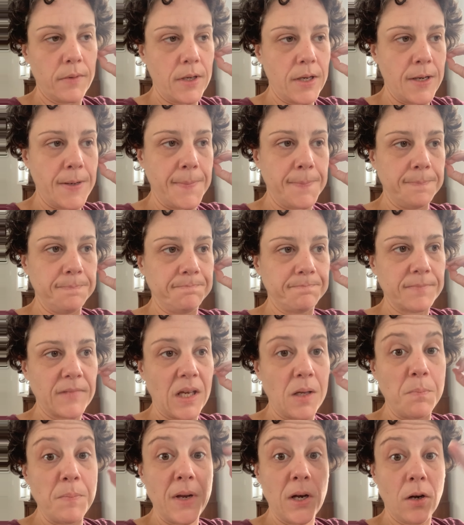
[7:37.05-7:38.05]
And
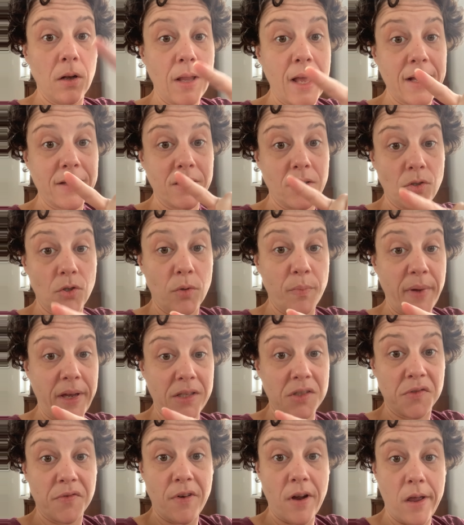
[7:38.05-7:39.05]
Miralax is your
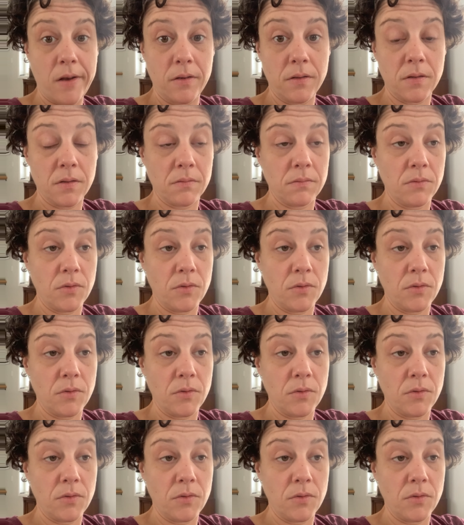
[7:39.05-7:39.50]
best friend.